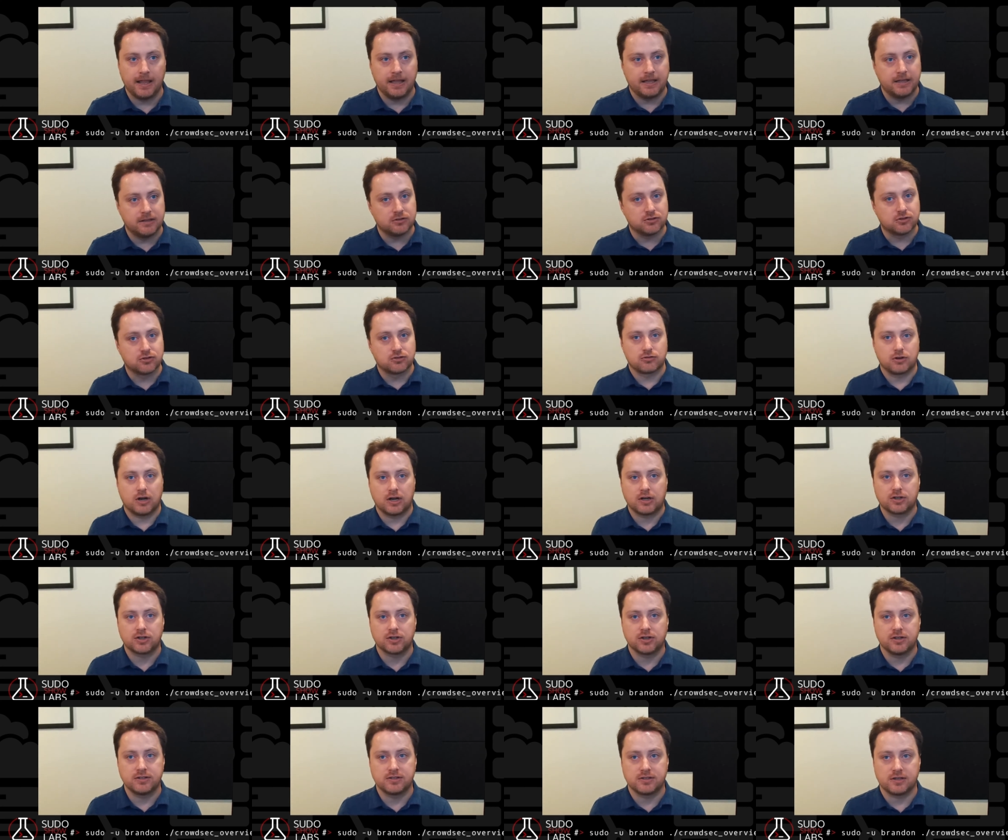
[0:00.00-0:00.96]

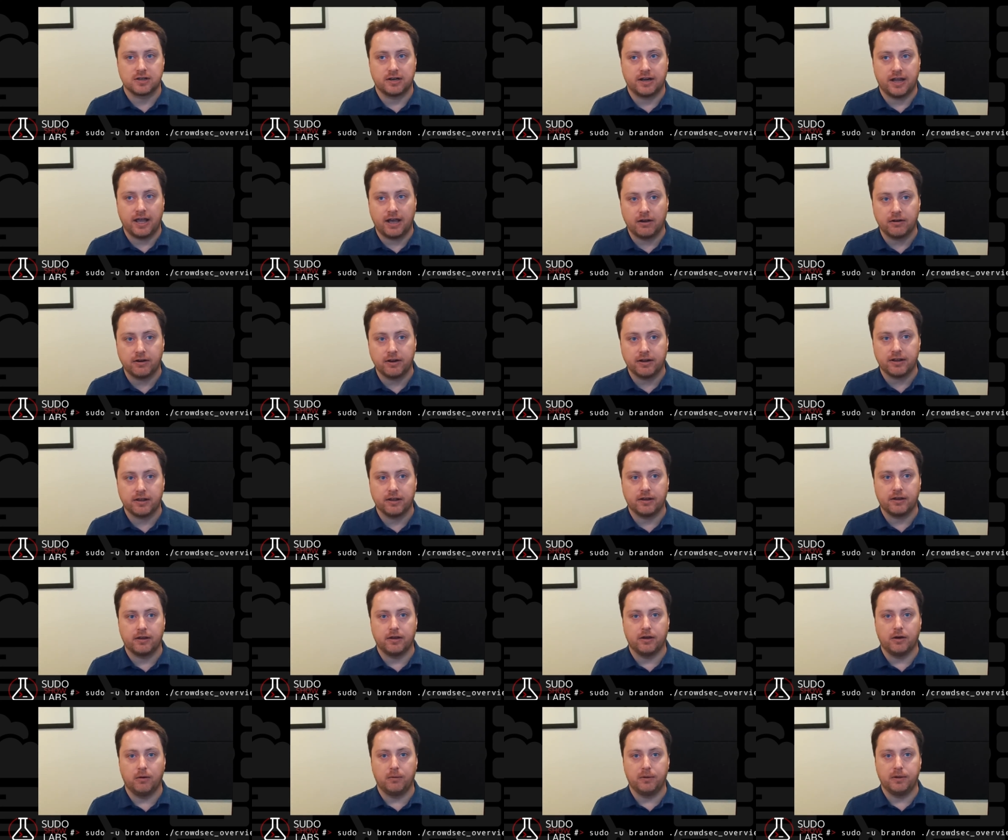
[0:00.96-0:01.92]
Instructions on how to get
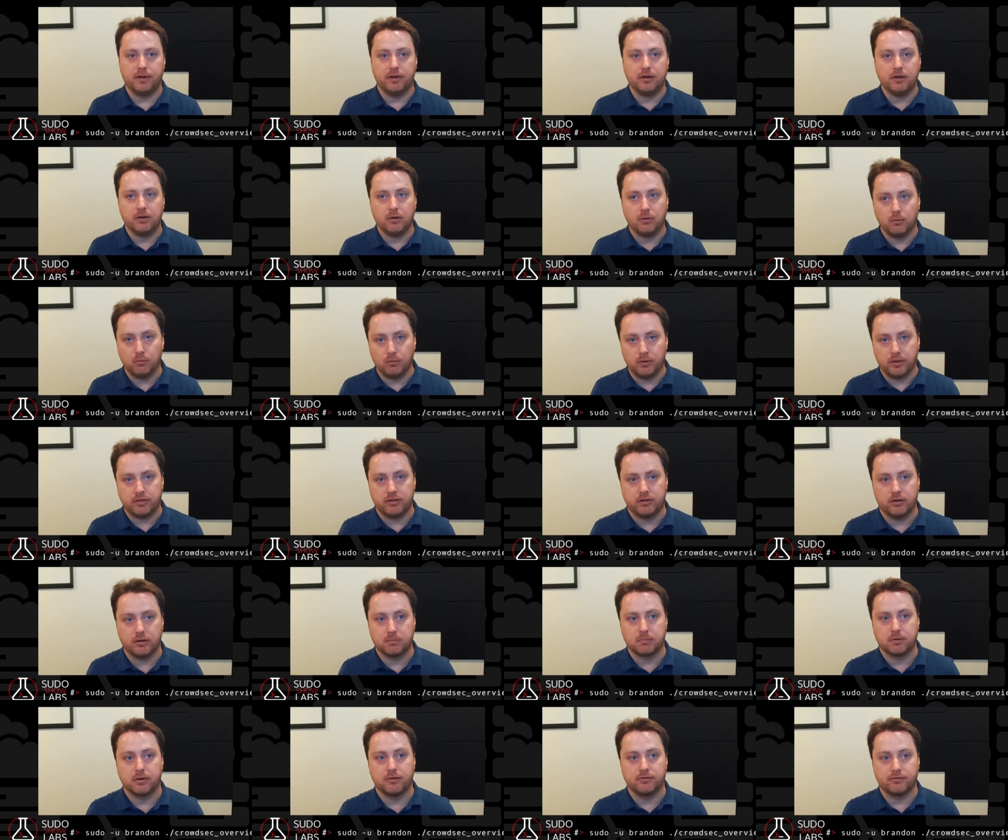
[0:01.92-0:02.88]
going with your
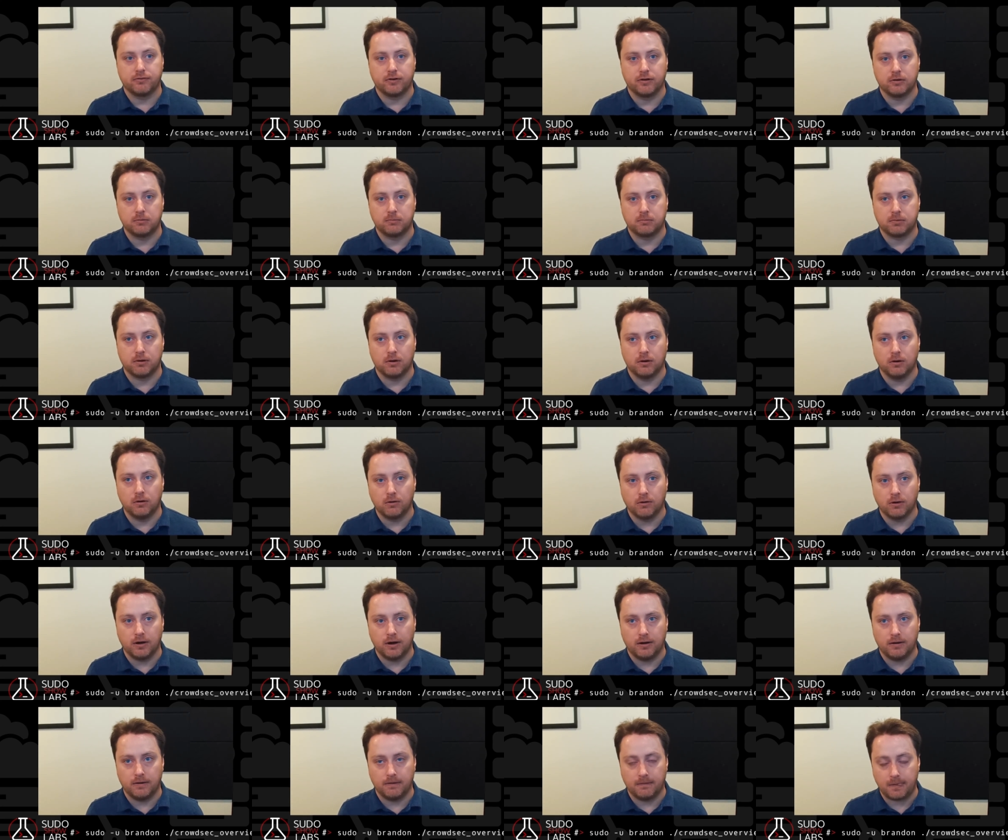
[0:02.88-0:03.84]
preferred
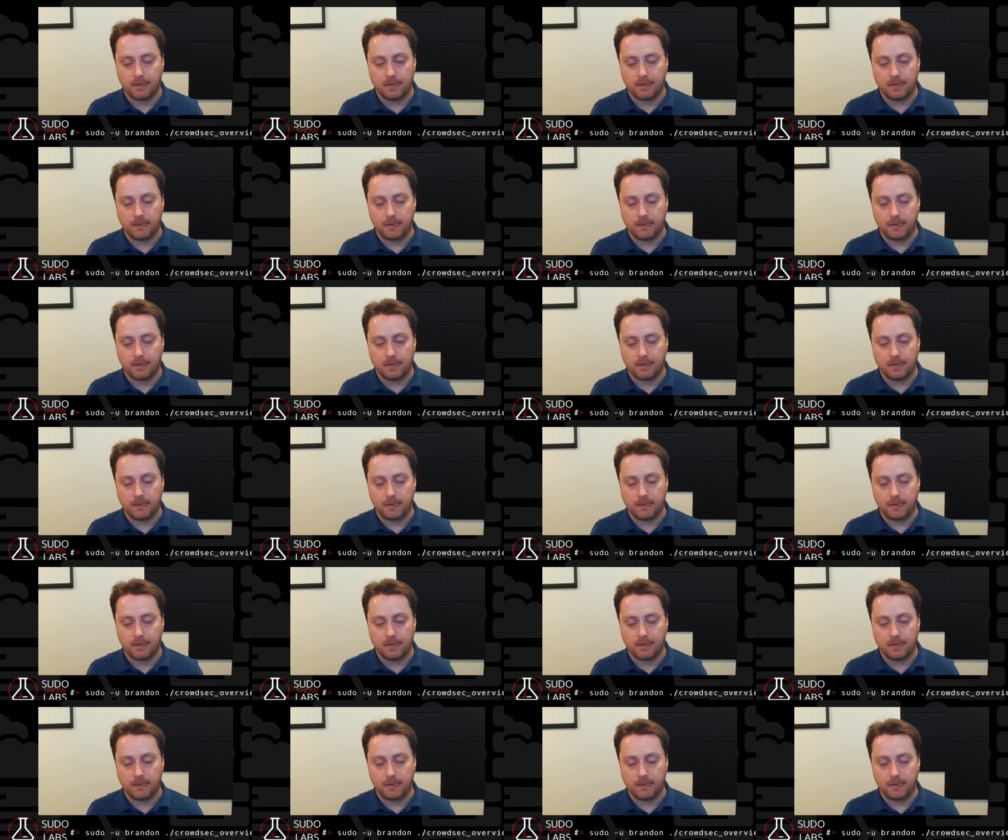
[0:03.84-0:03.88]
program